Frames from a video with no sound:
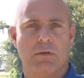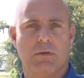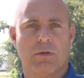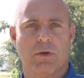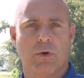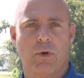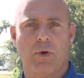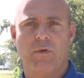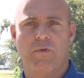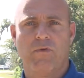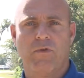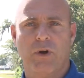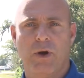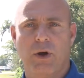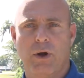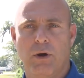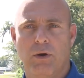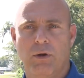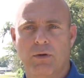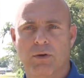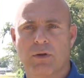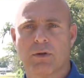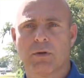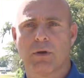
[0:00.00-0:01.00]

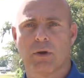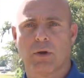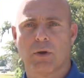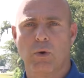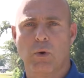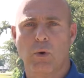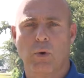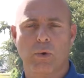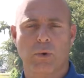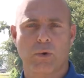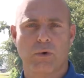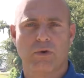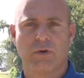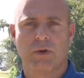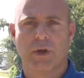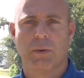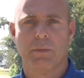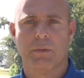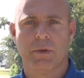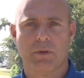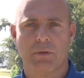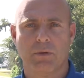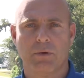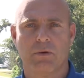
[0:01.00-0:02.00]
thoroughfares and corridors
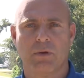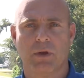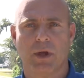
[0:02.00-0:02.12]
coming through